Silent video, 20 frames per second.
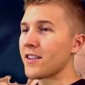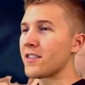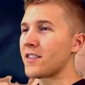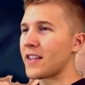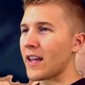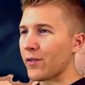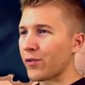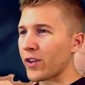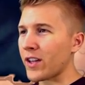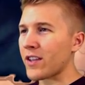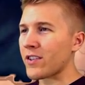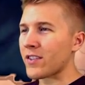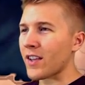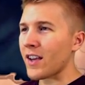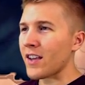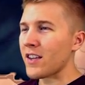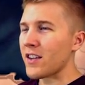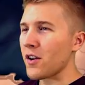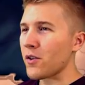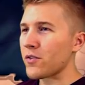is definitely a
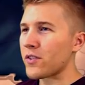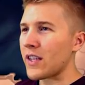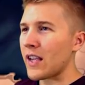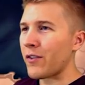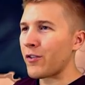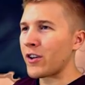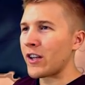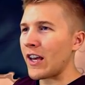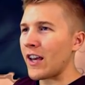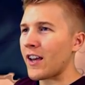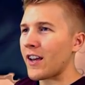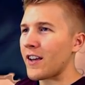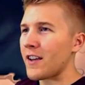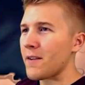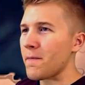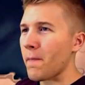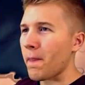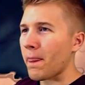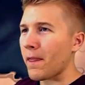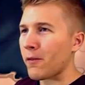sight you don't see every
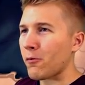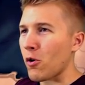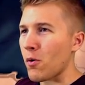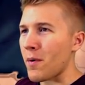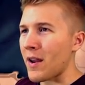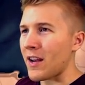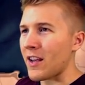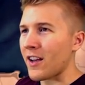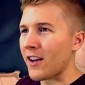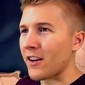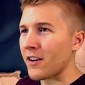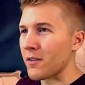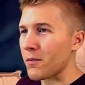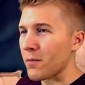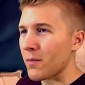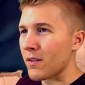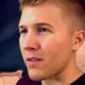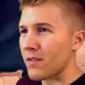day. Romania